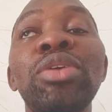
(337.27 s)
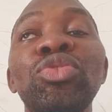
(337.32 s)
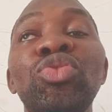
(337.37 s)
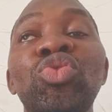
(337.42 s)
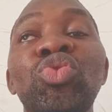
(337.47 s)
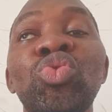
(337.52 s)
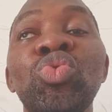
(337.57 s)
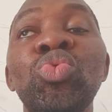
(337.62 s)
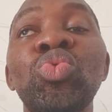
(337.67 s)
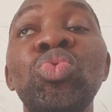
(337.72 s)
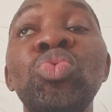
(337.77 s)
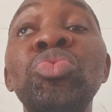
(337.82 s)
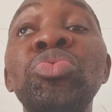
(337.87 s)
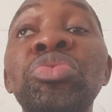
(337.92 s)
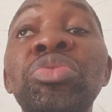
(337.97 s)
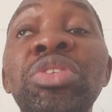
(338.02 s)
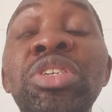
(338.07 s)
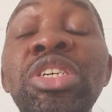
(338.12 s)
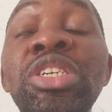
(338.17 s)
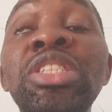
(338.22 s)

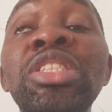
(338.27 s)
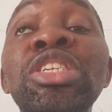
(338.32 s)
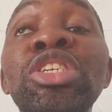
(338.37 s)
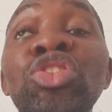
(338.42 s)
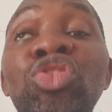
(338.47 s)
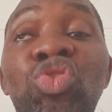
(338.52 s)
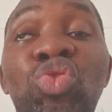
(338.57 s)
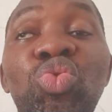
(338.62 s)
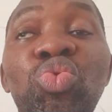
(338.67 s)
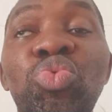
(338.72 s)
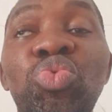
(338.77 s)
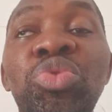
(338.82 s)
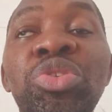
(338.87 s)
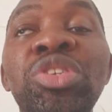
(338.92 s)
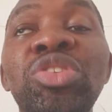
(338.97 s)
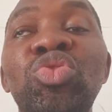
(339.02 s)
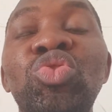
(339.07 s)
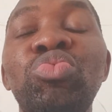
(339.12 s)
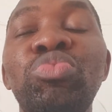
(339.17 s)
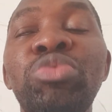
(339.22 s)
to, he needs to
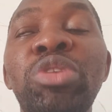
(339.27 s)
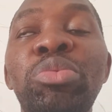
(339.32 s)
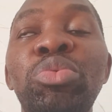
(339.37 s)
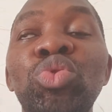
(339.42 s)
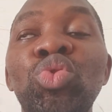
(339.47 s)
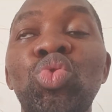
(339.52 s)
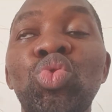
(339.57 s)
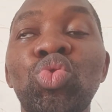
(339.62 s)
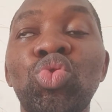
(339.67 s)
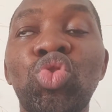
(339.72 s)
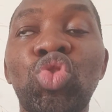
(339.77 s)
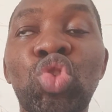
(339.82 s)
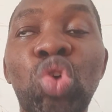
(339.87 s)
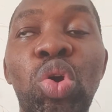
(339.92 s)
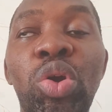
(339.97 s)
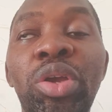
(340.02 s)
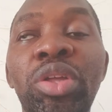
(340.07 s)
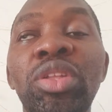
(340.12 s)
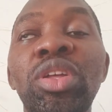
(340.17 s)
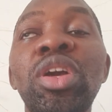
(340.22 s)
read to be able to
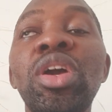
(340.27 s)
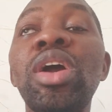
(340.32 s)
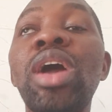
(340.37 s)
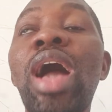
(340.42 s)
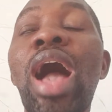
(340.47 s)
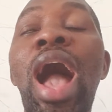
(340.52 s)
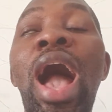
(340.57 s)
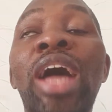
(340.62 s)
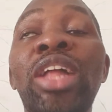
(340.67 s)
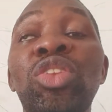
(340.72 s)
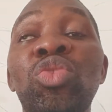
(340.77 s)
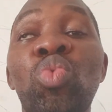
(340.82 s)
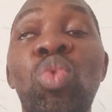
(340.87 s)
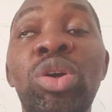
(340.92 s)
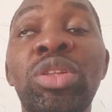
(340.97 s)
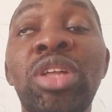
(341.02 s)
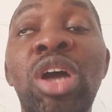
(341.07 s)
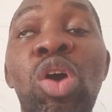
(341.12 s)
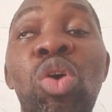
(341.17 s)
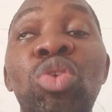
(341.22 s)
join, and
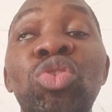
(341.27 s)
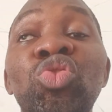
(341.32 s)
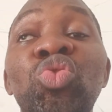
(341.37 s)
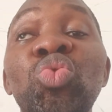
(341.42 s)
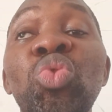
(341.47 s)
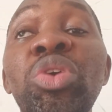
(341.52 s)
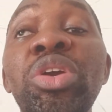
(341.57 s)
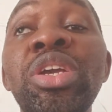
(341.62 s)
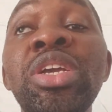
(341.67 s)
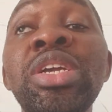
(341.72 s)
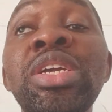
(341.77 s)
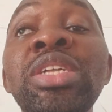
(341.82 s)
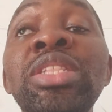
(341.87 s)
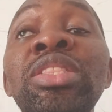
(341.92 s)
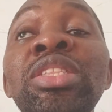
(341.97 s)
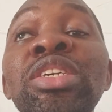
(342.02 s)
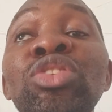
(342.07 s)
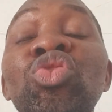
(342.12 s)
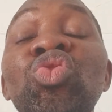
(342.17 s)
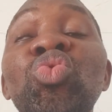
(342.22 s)
whether also he
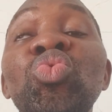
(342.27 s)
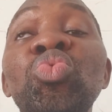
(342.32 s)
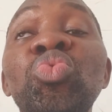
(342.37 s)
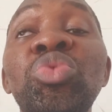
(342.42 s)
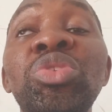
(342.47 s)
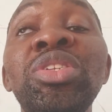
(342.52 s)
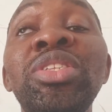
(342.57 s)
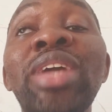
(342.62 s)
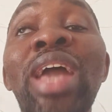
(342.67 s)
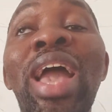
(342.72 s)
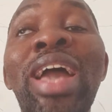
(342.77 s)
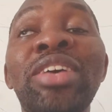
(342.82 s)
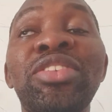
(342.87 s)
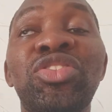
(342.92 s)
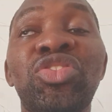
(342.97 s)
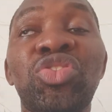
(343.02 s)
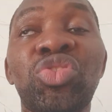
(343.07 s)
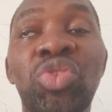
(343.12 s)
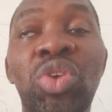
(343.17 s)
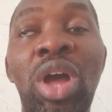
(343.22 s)
needs to read
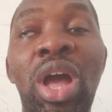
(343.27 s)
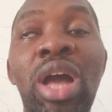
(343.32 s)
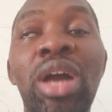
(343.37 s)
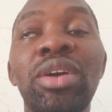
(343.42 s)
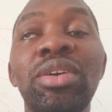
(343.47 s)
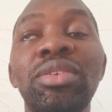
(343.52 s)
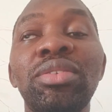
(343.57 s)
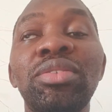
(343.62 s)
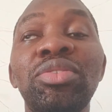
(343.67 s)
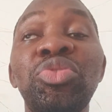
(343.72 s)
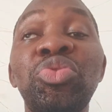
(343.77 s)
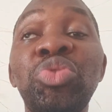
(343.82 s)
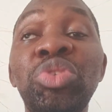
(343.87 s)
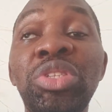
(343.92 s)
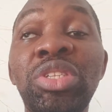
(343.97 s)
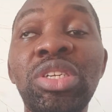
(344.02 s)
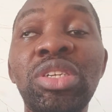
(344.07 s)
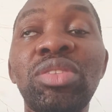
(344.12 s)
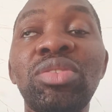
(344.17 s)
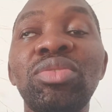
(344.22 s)
extra
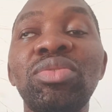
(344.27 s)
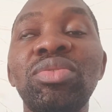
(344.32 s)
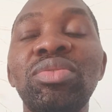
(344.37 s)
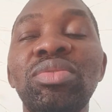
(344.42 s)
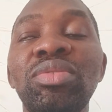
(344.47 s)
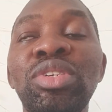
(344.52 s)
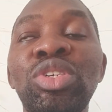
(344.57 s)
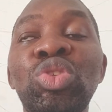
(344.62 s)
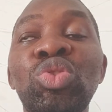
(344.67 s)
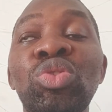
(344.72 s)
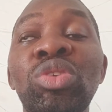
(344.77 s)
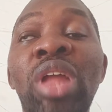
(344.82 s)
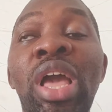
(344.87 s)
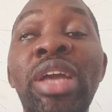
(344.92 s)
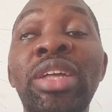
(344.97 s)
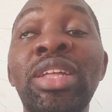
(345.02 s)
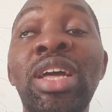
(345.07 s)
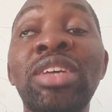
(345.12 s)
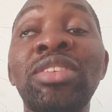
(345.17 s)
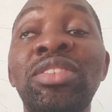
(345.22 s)
reading,
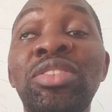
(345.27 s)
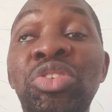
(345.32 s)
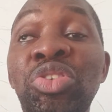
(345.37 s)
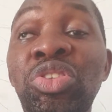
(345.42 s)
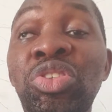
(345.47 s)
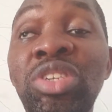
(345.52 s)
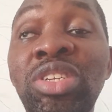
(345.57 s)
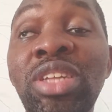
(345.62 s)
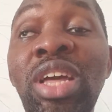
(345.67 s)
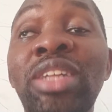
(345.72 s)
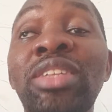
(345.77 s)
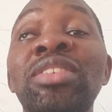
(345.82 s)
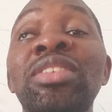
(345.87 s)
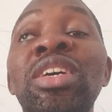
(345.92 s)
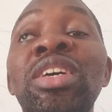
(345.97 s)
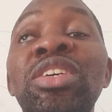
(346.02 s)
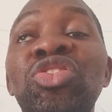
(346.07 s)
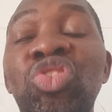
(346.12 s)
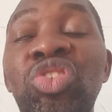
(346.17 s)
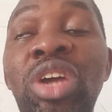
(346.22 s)
like there's reading and
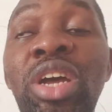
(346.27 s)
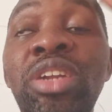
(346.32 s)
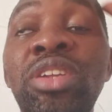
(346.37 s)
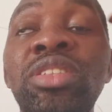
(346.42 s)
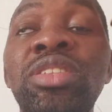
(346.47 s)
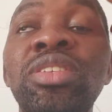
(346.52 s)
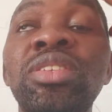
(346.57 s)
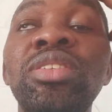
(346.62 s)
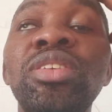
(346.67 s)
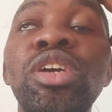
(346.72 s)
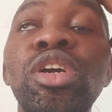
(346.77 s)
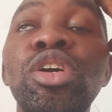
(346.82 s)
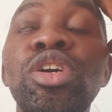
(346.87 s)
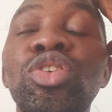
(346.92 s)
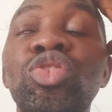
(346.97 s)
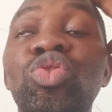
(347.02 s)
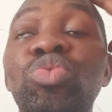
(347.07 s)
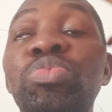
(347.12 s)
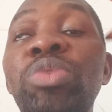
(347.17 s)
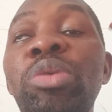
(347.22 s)
there's extra reading
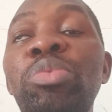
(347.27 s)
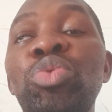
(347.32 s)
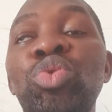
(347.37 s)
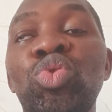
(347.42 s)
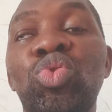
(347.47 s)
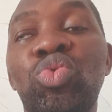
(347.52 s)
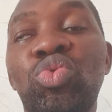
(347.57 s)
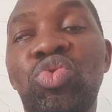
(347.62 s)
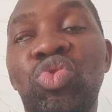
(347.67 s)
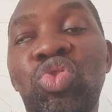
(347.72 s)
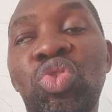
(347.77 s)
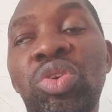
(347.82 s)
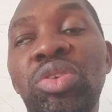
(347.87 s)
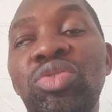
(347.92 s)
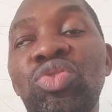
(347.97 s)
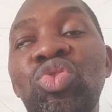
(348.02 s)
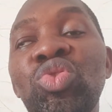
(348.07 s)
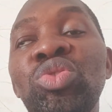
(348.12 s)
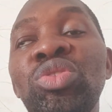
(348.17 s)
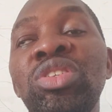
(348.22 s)
to be able to join.
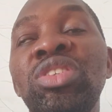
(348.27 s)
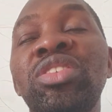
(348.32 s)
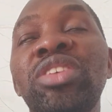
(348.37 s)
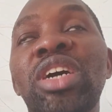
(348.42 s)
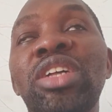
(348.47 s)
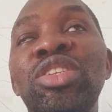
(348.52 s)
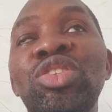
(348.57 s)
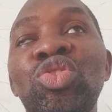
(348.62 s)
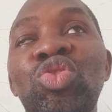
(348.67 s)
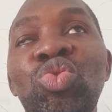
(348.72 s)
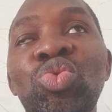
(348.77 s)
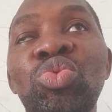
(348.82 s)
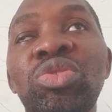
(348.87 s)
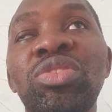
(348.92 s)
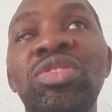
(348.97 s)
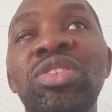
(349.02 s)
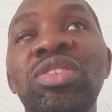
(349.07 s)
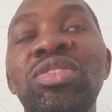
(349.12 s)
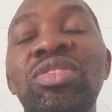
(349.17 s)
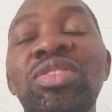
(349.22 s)
So these are the two
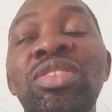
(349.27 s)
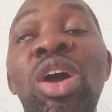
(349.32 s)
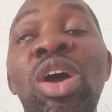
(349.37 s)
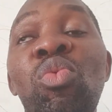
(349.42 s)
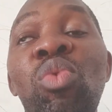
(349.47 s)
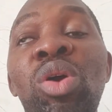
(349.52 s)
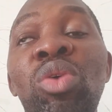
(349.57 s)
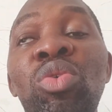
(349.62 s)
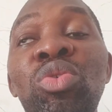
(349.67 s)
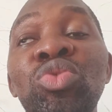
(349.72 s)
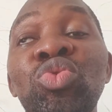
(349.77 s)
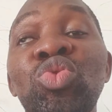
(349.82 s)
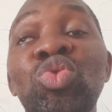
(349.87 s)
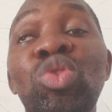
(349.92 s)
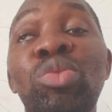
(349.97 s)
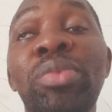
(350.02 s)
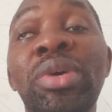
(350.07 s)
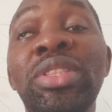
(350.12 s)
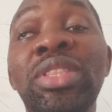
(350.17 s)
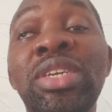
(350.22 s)
reasons. Now we're going to
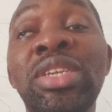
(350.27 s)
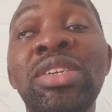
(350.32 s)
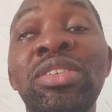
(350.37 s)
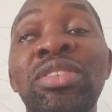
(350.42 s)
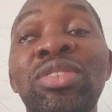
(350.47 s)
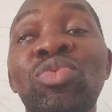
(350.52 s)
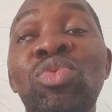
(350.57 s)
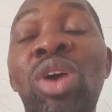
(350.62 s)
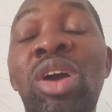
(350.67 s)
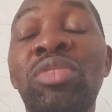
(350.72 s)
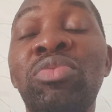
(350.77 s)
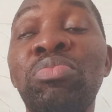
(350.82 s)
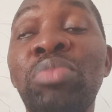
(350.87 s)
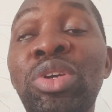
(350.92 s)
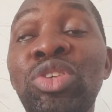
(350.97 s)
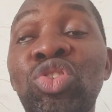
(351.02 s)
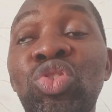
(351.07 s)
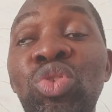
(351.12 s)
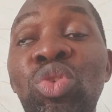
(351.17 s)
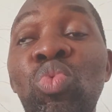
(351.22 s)
number 3 reason. We have
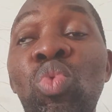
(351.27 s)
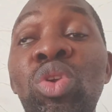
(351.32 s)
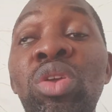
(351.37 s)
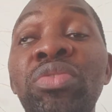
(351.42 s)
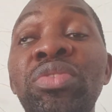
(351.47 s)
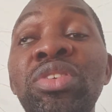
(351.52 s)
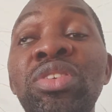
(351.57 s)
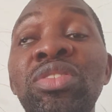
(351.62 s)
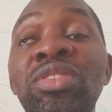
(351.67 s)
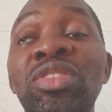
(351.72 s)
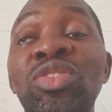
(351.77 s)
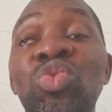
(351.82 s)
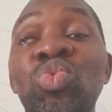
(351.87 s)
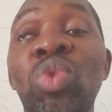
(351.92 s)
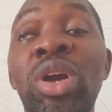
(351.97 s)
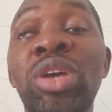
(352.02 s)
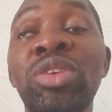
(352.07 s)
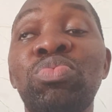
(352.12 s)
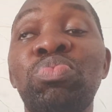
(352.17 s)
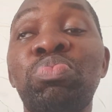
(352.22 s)
mentioned one of the reasons
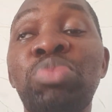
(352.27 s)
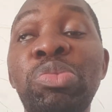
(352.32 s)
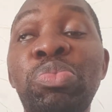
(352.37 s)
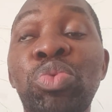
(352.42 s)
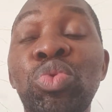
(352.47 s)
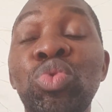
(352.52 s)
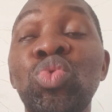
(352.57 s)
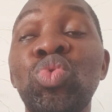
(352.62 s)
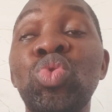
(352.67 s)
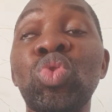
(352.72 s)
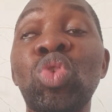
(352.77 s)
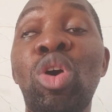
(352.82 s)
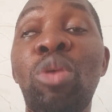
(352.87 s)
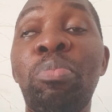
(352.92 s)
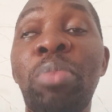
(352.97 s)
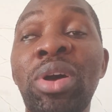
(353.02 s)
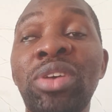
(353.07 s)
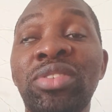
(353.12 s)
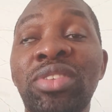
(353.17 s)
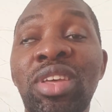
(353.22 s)
why people do
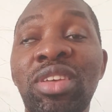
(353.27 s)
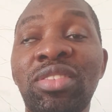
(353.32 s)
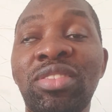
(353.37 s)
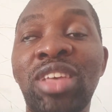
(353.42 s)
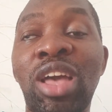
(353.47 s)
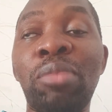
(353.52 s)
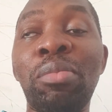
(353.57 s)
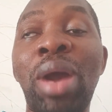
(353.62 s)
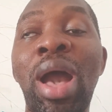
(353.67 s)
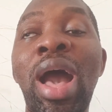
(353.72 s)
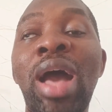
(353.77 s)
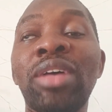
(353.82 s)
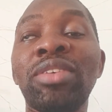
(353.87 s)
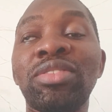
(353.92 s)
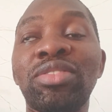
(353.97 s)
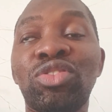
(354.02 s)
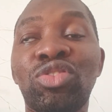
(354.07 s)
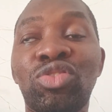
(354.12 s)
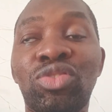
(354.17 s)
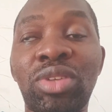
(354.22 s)
not pass the exam
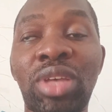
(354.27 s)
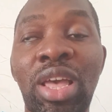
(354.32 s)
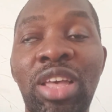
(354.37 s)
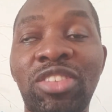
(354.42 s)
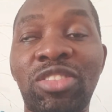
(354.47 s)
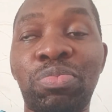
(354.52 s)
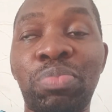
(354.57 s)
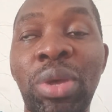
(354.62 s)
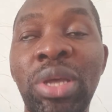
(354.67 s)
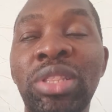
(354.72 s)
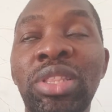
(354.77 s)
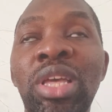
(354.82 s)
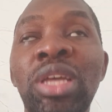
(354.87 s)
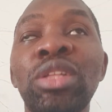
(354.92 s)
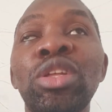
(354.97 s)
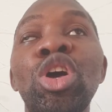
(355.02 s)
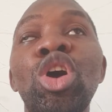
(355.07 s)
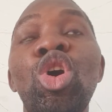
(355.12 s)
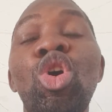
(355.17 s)
as expected.